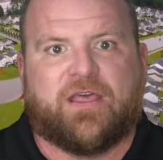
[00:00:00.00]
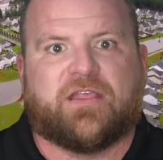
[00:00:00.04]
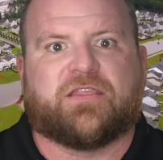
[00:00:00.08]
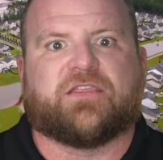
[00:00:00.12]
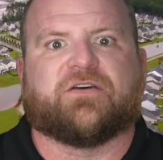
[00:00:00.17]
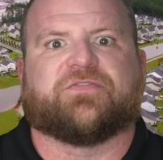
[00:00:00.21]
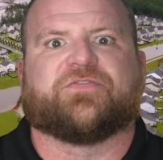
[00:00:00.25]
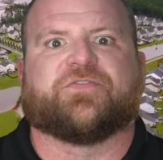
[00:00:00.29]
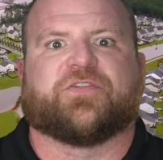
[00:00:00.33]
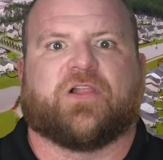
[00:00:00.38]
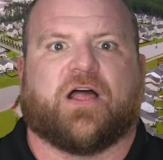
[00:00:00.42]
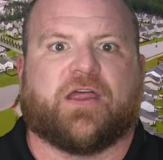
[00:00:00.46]

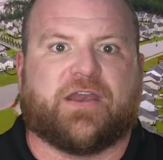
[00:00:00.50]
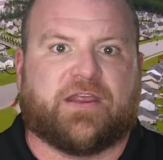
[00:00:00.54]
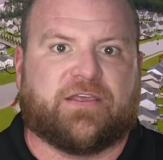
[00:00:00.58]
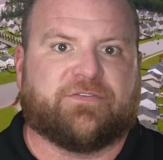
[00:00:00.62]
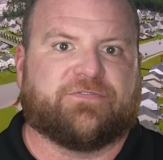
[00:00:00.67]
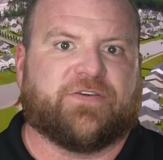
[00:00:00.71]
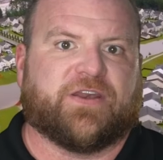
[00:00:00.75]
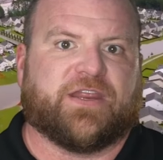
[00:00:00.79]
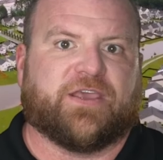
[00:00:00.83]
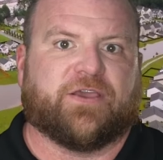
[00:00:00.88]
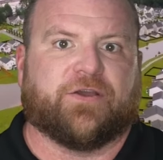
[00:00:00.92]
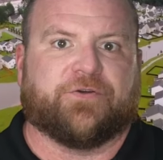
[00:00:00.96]
The
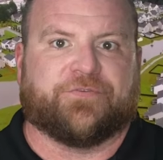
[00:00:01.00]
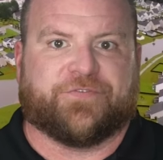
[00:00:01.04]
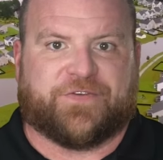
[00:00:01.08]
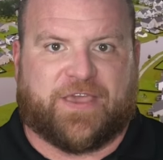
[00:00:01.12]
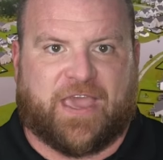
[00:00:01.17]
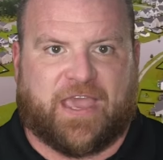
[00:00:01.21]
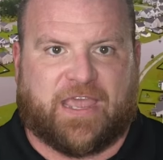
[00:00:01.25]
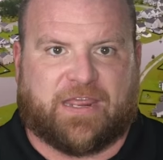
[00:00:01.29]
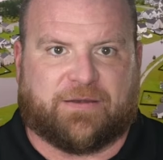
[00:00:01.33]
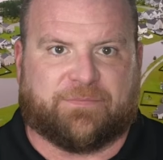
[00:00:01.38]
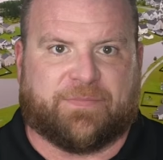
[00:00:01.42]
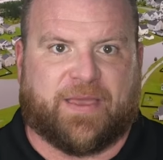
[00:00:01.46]
flooding video of
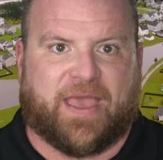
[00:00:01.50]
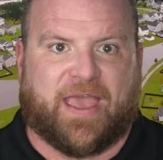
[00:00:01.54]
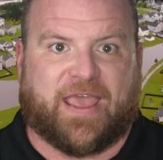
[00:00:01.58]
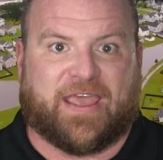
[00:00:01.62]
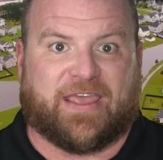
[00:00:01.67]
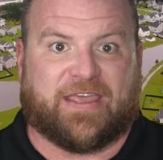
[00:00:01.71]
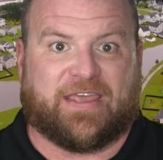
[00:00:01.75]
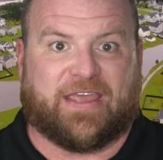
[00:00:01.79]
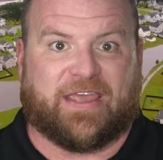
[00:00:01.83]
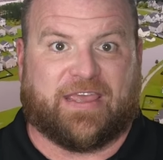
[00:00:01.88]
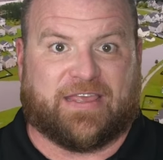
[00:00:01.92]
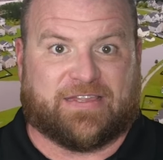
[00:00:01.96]
Cane
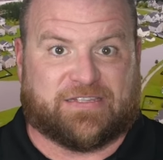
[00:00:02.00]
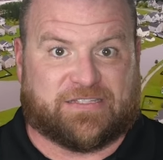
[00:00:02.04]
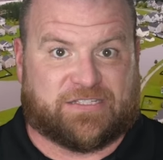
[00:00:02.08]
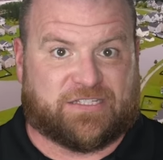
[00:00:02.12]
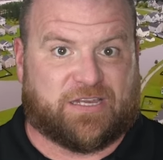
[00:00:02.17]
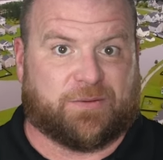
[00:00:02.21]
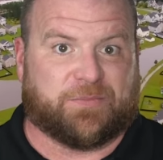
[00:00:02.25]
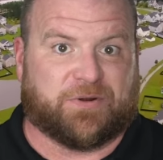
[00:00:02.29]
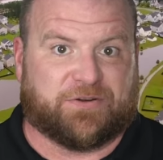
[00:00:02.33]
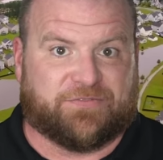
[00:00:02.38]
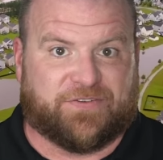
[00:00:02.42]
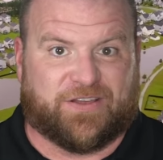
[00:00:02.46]
Bay in
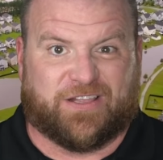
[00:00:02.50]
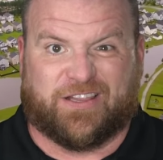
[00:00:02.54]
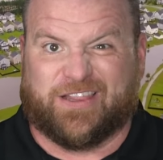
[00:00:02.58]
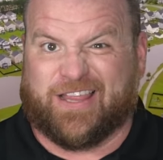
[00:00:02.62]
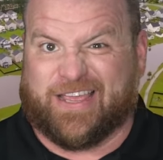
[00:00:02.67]
Summerville